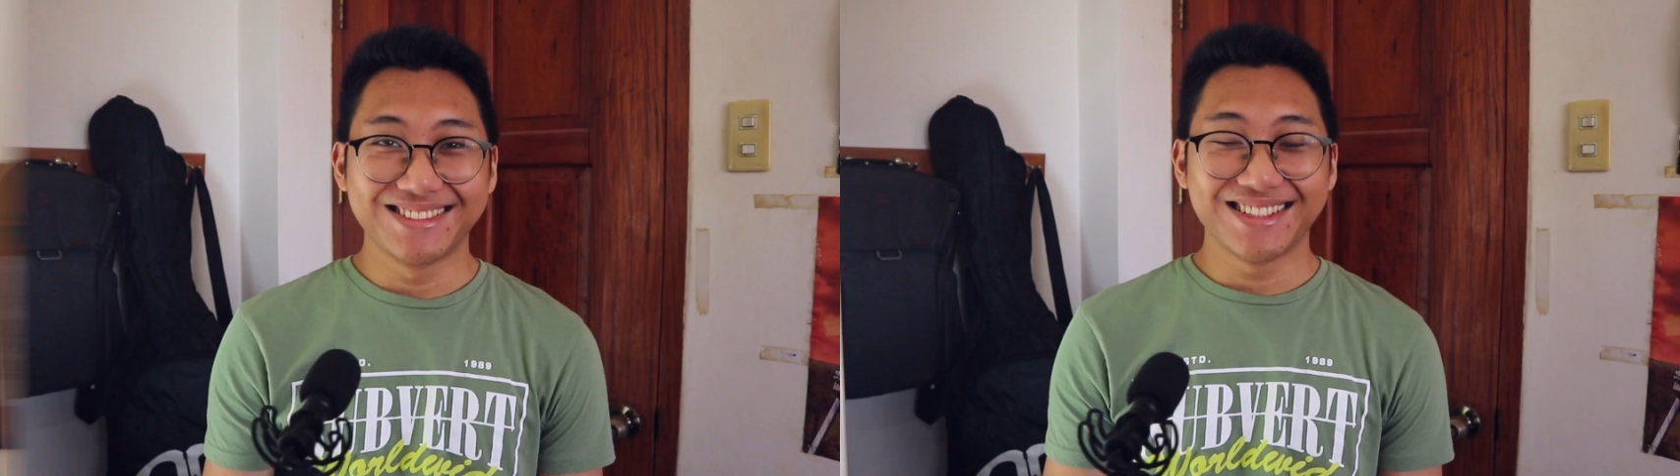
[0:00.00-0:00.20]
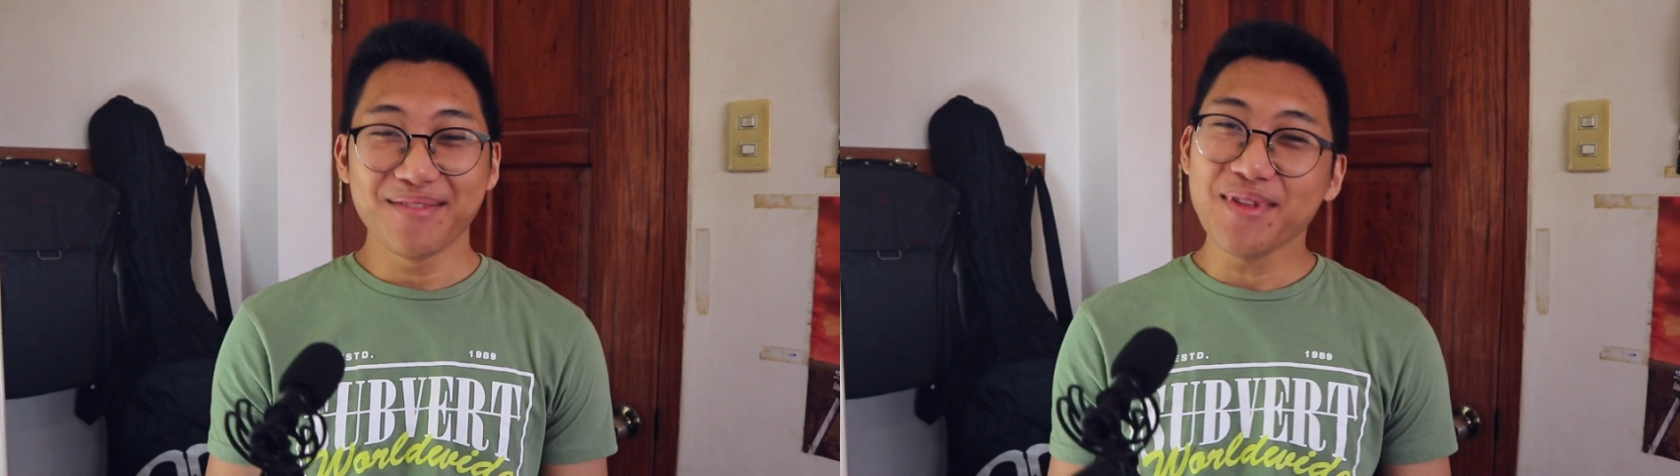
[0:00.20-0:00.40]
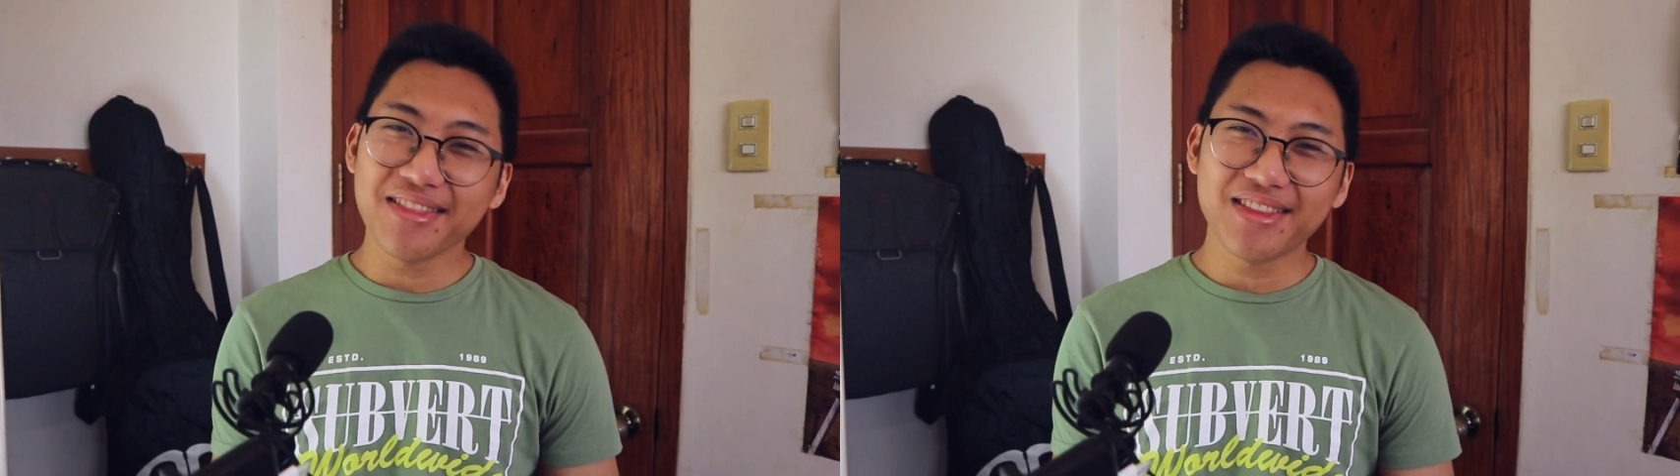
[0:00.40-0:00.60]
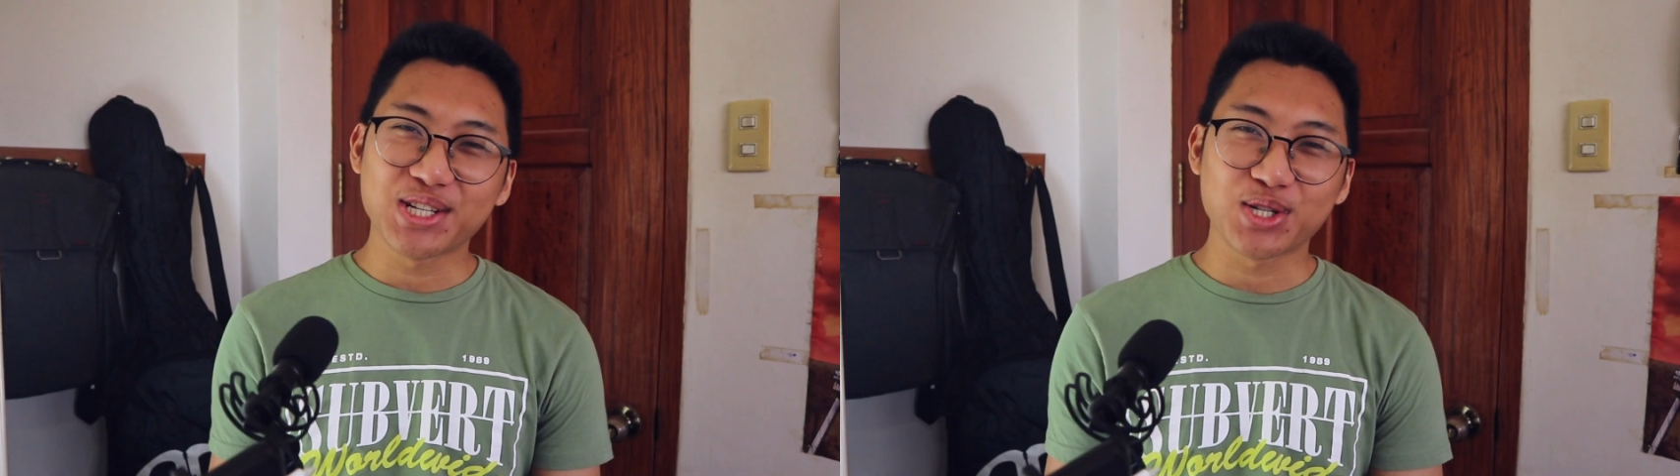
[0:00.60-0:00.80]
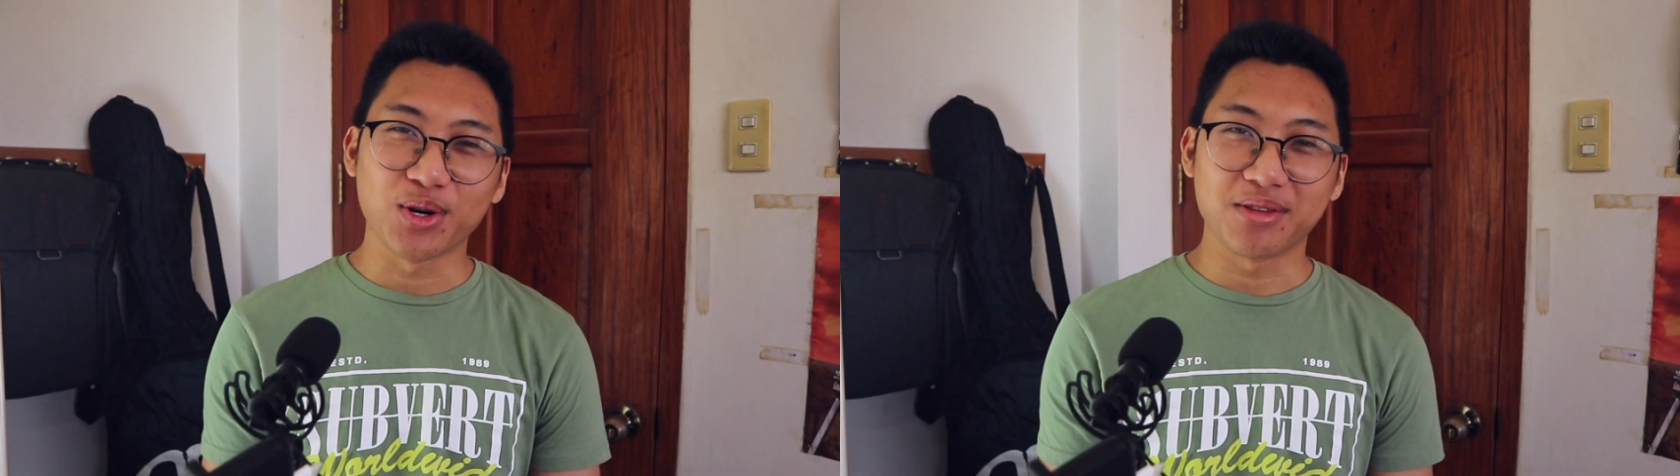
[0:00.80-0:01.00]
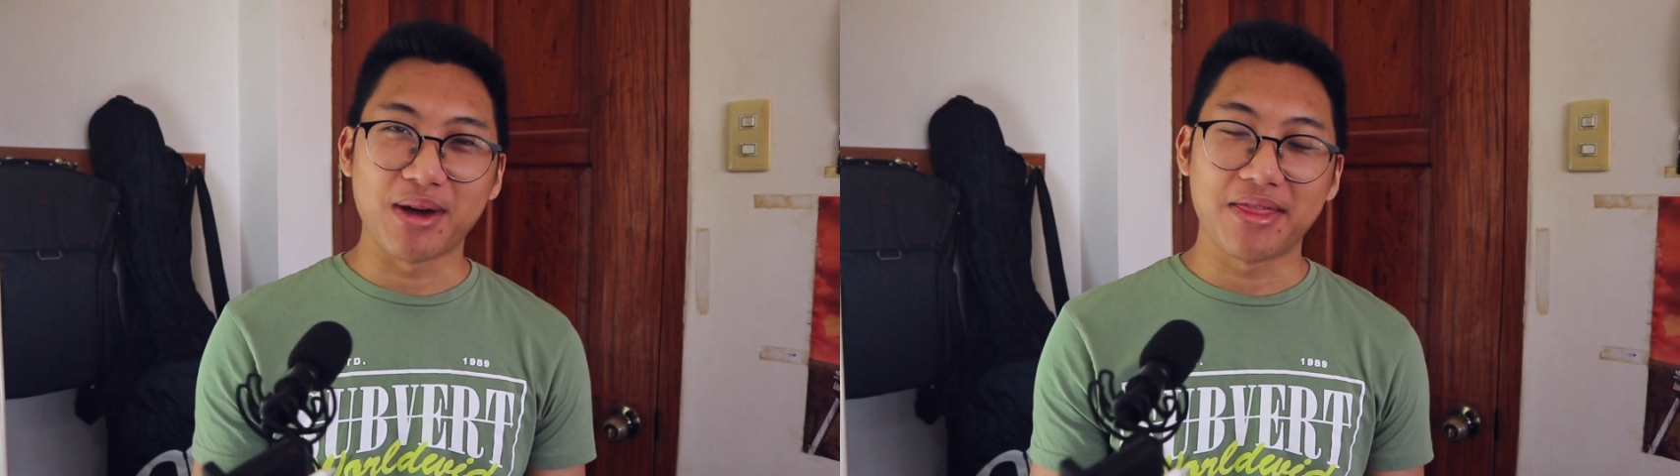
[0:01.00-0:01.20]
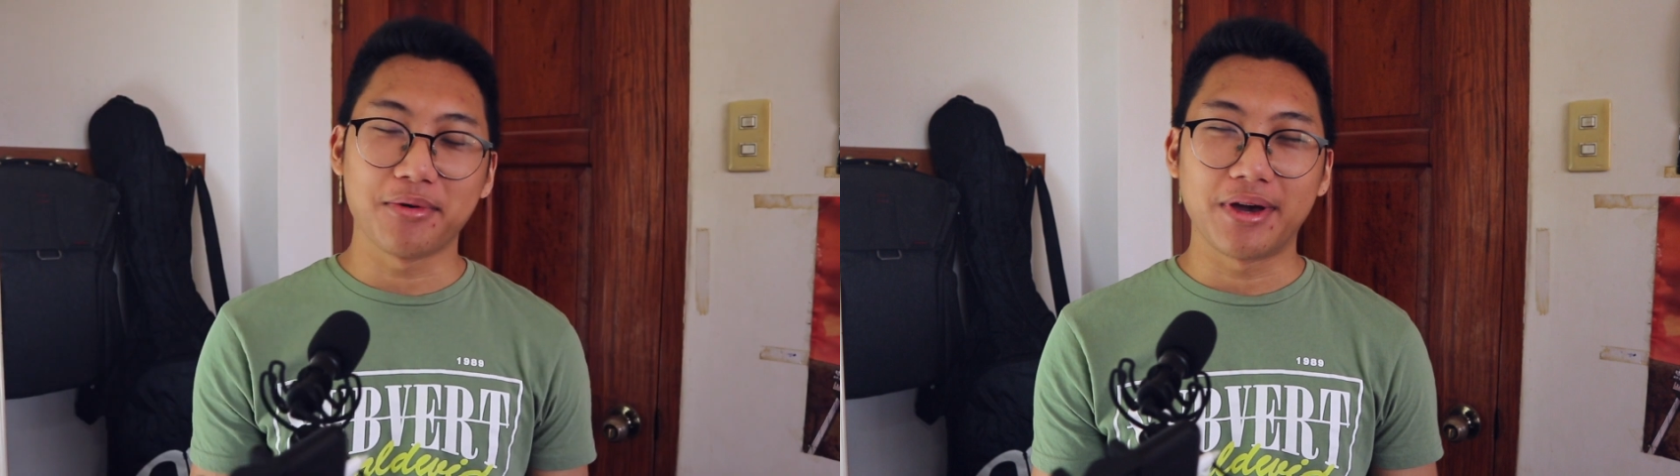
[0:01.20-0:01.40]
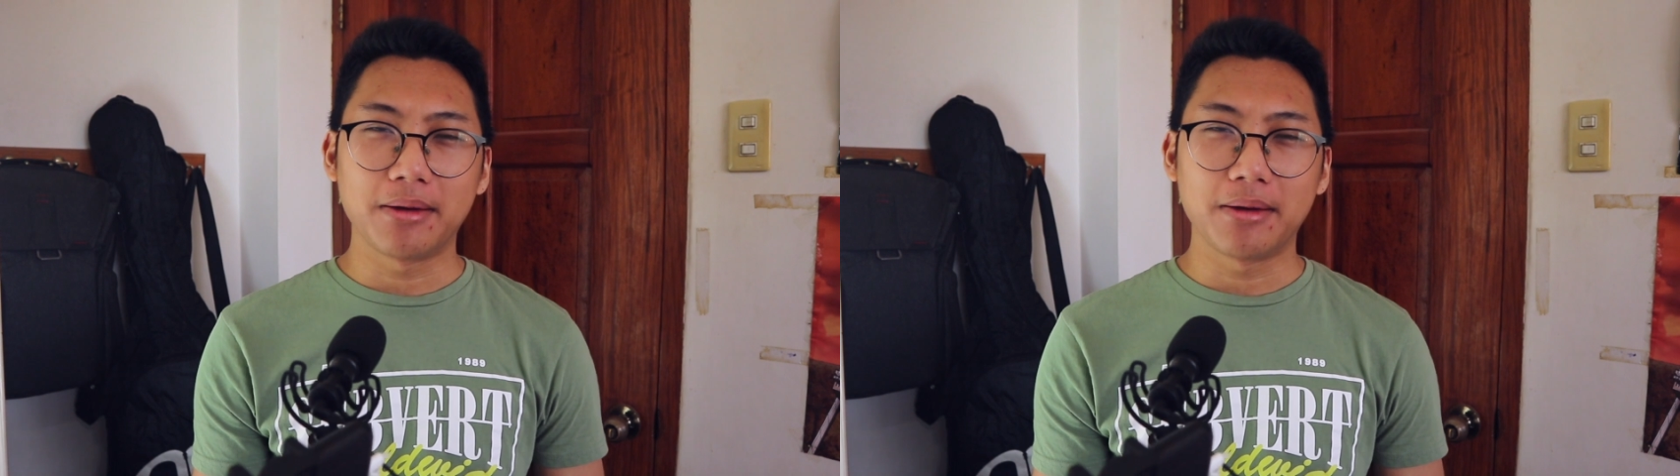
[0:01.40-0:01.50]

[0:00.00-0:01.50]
I'm not this short, by the way.